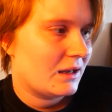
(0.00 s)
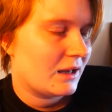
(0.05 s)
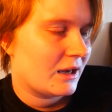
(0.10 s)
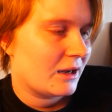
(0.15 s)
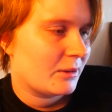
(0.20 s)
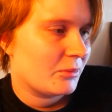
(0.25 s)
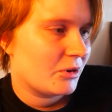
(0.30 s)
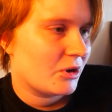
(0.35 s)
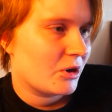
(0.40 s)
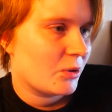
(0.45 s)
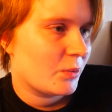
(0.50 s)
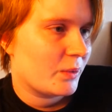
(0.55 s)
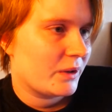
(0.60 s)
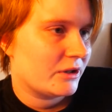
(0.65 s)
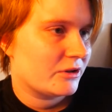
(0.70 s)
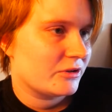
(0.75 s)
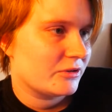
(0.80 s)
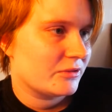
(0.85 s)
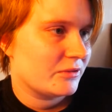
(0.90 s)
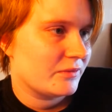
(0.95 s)
I'm
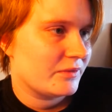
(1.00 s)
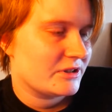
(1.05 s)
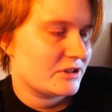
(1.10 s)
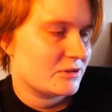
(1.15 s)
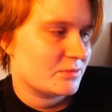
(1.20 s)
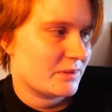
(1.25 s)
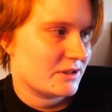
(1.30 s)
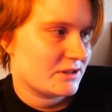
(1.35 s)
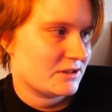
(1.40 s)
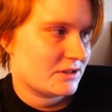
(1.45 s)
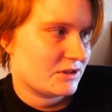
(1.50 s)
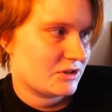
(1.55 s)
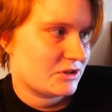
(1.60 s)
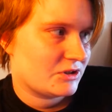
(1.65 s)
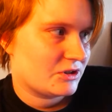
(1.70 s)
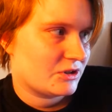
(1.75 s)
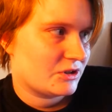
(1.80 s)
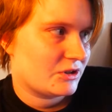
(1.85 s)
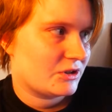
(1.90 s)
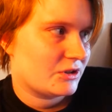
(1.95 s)
going to visit my
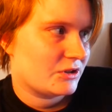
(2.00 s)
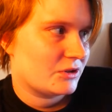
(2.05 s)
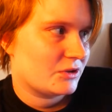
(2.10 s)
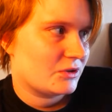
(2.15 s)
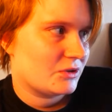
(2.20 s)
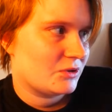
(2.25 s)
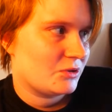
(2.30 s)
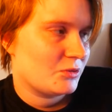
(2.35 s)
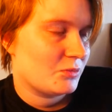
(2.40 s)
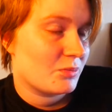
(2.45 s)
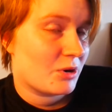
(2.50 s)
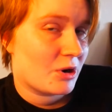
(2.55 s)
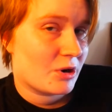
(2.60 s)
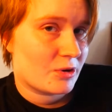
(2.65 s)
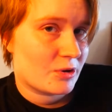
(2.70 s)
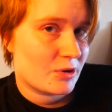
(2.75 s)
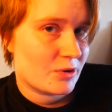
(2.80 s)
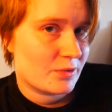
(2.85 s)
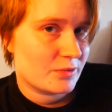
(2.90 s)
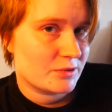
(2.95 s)
sister
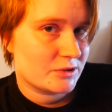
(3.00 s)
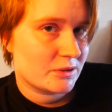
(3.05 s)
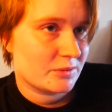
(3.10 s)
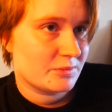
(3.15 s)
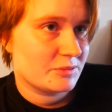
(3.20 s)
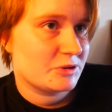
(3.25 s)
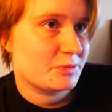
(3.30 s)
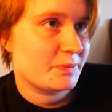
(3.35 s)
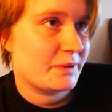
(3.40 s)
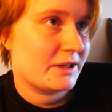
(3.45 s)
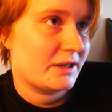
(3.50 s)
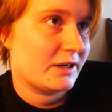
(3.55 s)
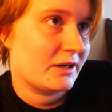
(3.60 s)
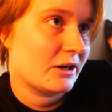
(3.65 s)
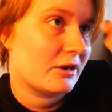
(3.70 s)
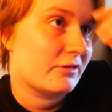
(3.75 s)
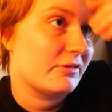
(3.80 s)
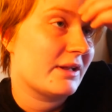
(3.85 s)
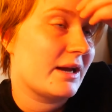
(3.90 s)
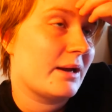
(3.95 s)
tomorrow, so I'll be spending a
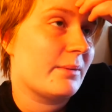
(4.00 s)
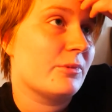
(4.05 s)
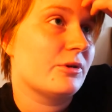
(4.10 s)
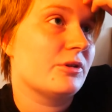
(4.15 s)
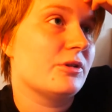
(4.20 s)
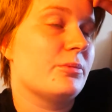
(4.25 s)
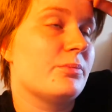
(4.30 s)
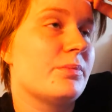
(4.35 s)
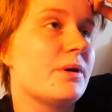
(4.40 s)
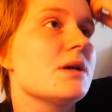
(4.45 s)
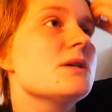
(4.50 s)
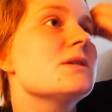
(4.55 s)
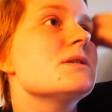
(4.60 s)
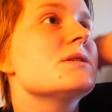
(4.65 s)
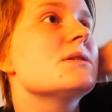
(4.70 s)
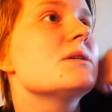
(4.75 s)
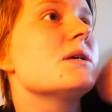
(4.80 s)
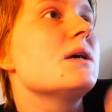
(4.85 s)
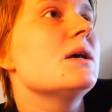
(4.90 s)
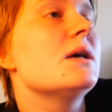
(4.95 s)
lot of time on the
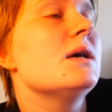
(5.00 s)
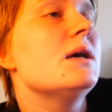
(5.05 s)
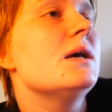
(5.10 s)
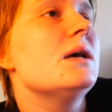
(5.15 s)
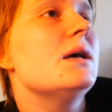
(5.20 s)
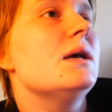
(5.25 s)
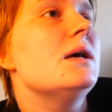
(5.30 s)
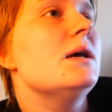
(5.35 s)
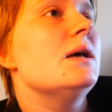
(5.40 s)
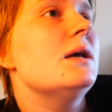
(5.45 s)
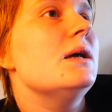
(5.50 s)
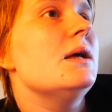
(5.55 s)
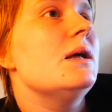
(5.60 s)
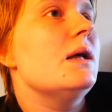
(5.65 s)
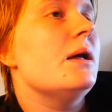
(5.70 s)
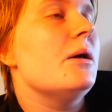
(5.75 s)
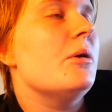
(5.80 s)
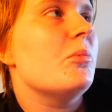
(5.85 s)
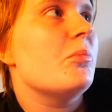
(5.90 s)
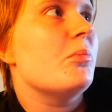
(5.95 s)
bus.
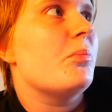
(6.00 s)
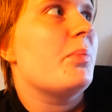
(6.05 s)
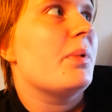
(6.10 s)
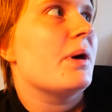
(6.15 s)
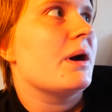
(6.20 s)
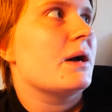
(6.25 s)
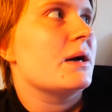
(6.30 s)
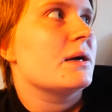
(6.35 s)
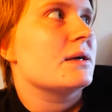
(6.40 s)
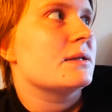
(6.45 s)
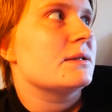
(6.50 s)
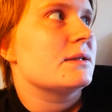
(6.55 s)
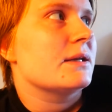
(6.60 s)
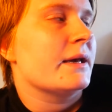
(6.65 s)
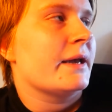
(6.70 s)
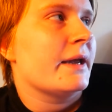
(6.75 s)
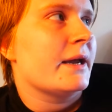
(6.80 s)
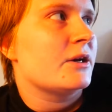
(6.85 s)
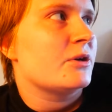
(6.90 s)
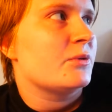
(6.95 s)
But I
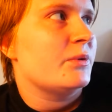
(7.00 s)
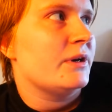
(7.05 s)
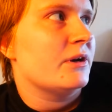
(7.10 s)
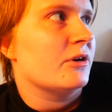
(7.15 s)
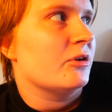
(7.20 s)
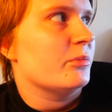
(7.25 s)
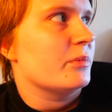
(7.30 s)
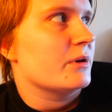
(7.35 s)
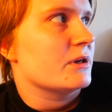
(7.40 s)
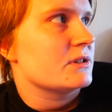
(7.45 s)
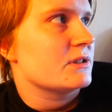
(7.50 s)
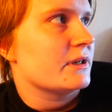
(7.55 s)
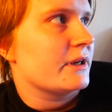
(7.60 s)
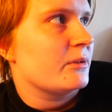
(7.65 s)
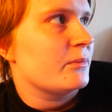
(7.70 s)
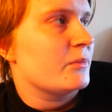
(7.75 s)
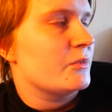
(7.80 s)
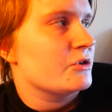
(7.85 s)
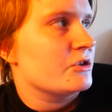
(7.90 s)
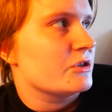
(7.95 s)
can't read on the bus, I
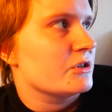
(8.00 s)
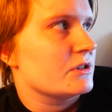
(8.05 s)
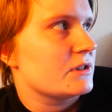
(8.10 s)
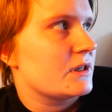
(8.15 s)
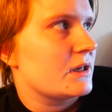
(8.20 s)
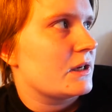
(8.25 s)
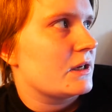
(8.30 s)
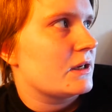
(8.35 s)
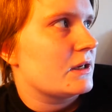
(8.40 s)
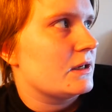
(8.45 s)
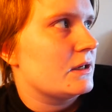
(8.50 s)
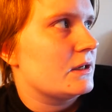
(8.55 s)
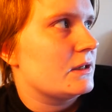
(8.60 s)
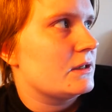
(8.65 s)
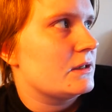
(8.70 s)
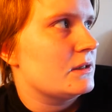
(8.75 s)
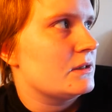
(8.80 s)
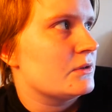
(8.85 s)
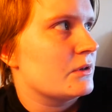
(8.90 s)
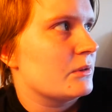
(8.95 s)
get motion sick.
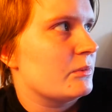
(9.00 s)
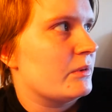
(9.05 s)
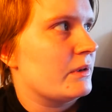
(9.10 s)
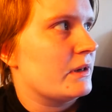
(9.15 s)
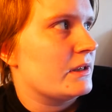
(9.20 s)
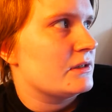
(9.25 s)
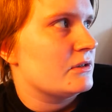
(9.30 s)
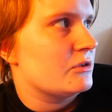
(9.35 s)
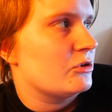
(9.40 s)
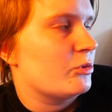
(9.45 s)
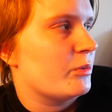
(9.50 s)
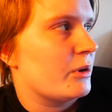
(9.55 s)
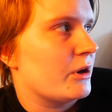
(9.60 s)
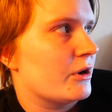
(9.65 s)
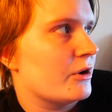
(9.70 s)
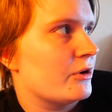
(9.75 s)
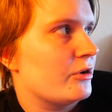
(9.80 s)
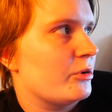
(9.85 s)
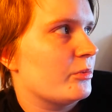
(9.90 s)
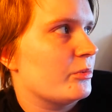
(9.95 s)
So I'll be listening to my
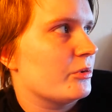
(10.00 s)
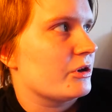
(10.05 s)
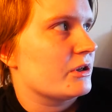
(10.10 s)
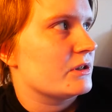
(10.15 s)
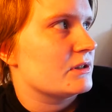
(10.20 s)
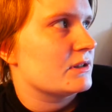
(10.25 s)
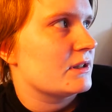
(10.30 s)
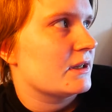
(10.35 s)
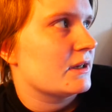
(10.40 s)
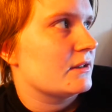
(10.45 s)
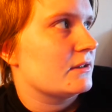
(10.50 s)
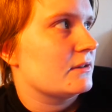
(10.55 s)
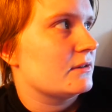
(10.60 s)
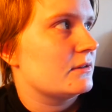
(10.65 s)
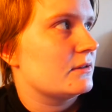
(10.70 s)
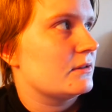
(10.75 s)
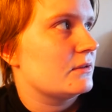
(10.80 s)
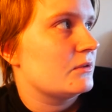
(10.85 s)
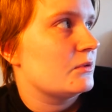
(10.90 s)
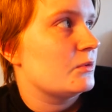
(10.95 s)
audiobook instead,
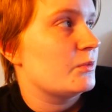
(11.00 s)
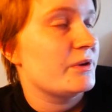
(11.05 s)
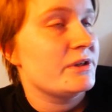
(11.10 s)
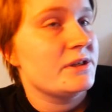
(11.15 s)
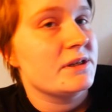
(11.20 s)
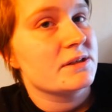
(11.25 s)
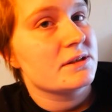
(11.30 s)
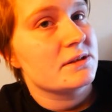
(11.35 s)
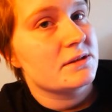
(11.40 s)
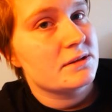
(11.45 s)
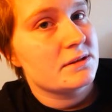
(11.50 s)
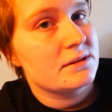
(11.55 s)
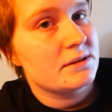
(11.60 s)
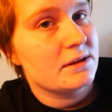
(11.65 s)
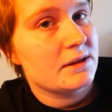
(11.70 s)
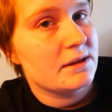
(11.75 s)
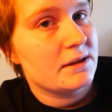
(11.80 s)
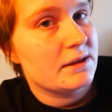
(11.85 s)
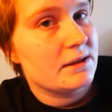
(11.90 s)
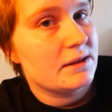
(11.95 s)
which is
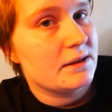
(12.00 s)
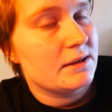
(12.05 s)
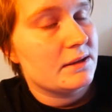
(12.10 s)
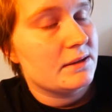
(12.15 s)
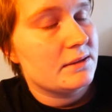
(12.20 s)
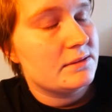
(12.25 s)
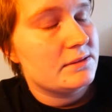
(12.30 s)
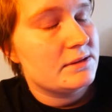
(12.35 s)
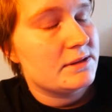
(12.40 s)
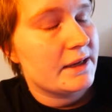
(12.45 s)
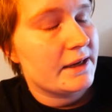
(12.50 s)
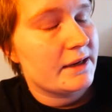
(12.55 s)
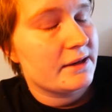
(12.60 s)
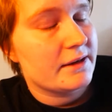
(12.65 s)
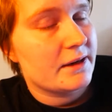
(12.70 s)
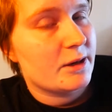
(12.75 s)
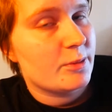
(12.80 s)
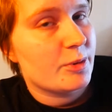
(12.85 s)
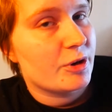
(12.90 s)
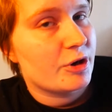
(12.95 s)
the second
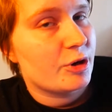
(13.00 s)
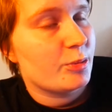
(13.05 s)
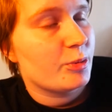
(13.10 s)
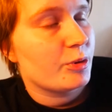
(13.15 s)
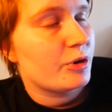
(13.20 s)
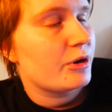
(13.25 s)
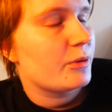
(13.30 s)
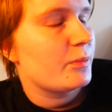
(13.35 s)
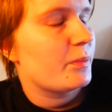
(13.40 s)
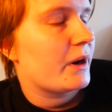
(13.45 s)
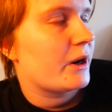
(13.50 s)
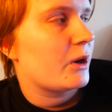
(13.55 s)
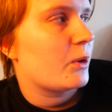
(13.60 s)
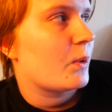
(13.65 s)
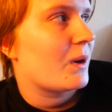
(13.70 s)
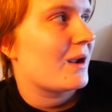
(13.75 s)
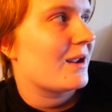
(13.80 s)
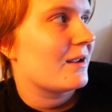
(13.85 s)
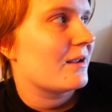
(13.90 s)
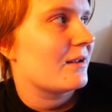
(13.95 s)
Harry Potter book, by the
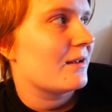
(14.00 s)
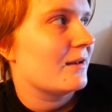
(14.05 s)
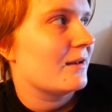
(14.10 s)
way.